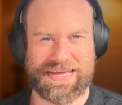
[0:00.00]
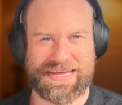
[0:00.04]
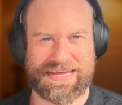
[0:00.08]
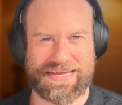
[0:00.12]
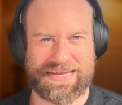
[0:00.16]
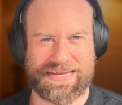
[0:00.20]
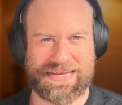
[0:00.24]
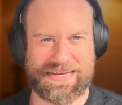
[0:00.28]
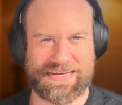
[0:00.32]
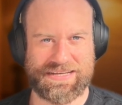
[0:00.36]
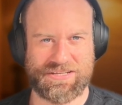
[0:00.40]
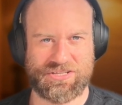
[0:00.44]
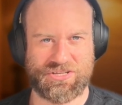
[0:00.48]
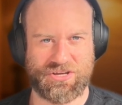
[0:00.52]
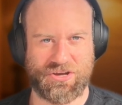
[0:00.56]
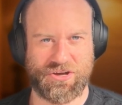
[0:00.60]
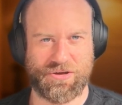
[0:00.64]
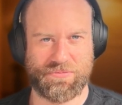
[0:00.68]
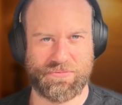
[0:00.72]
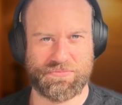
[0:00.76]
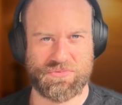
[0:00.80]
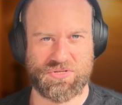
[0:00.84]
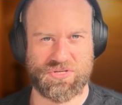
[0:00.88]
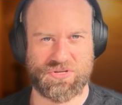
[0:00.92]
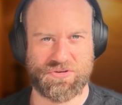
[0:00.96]
in
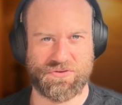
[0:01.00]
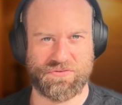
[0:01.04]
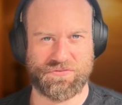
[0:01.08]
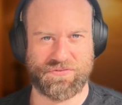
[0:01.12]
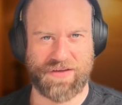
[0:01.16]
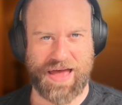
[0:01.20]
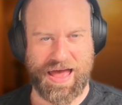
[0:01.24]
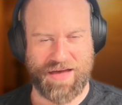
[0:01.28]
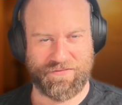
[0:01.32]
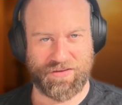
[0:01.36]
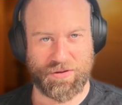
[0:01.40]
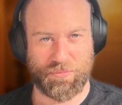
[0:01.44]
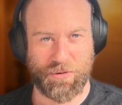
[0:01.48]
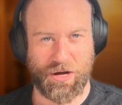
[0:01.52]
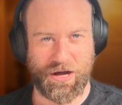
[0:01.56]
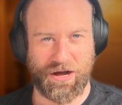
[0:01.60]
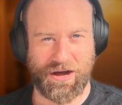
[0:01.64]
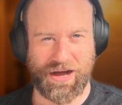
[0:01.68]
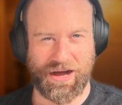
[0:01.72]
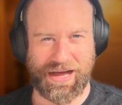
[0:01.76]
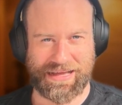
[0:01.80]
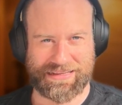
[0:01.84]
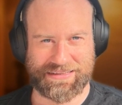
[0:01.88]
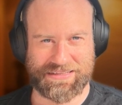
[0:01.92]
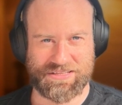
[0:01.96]
terms of having my
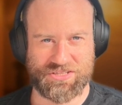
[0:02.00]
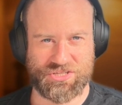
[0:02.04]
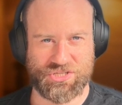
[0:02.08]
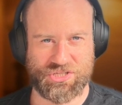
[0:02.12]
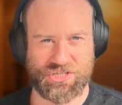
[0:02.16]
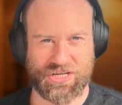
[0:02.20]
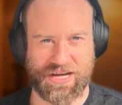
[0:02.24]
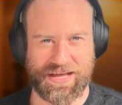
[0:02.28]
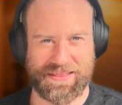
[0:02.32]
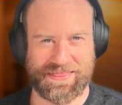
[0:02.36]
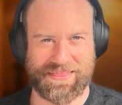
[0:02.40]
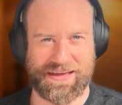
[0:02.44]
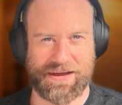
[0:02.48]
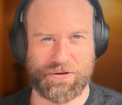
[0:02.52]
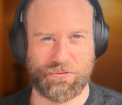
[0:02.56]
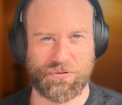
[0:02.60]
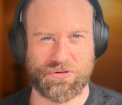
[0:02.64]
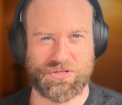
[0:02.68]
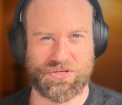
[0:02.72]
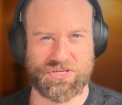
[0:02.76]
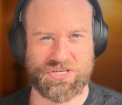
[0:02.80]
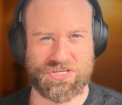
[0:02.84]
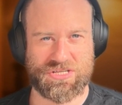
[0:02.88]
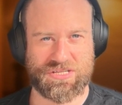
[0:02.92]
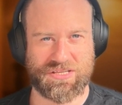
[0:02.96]
eyelids shut. They
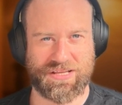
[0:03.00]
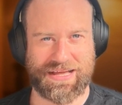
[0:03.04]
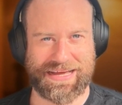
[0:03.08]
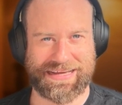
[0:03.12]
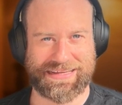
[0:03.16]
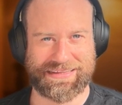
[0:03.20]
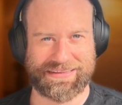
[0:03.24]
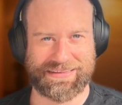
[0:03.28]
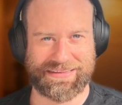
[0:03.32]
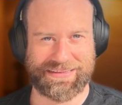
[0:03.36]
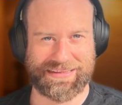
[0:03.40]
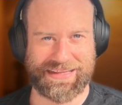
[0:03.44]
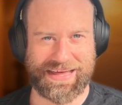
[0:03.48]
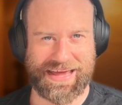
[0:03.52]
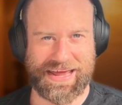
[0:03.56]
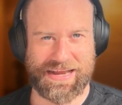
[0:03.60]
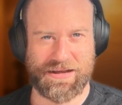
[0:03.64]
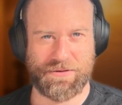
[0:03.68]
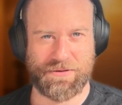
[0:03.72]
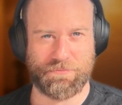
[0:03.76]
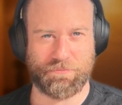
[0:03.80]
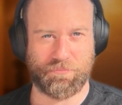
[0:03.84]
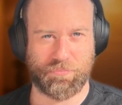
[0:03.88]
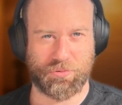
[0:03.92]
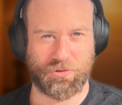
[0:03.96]
were just like
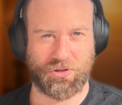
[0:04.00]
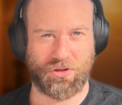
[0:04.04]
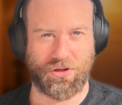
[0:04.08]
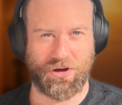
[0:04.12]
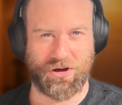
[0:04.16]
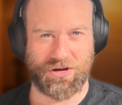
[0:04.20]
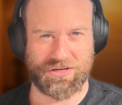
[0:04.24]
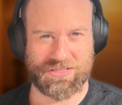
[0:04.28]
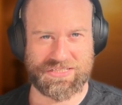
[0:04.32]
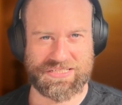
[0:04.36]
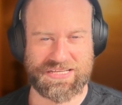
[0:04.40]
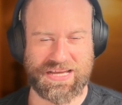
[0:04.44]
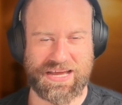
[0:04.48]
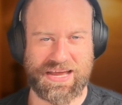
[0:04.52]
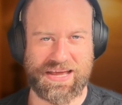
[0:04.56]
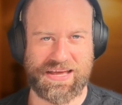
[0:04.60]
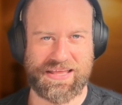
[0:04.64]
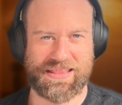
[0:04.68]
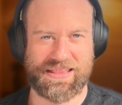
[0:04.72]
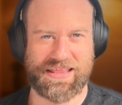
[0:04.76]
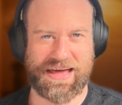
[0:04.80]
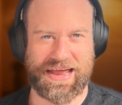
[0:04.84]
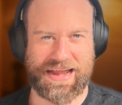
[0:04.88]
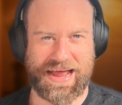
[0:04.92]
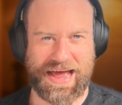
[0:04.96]
lead blocks
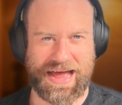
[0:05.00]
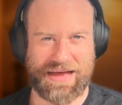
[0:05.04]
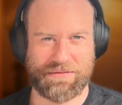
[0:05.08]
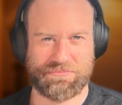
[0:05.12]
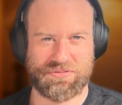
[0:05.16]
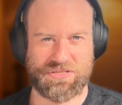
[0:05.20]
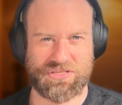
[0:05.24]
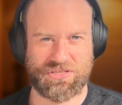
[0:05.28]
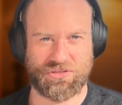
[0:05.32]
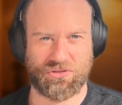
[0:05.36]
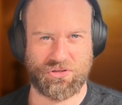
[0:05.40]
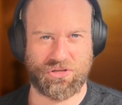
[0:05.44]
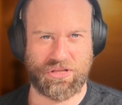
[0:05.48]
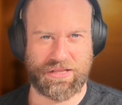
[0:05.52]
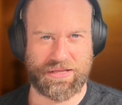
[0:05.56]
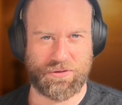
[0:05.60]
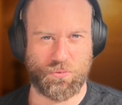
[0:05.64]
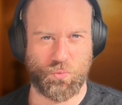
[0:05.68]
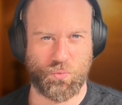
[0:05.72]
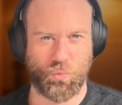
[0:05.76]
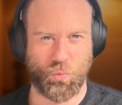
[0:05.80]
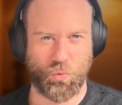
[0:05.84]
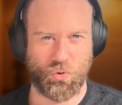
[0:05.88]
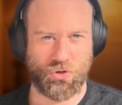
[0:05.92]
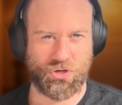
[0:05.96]
that absolutely
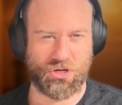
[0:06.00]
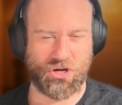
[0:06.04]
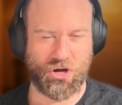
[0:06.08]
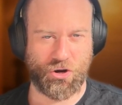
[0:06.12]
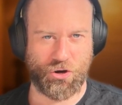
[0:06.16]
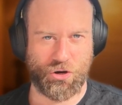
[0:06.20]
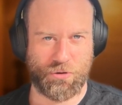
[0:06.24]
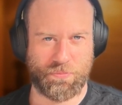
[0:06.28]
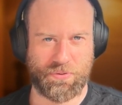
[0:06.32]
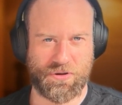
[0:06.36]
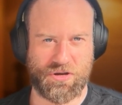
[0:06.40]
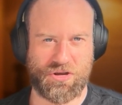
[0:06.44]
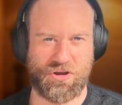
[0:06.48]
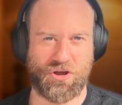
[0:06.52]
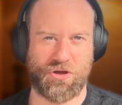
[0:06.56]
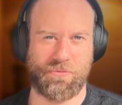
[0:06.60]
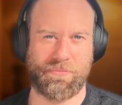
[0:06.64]
wouldn't open, no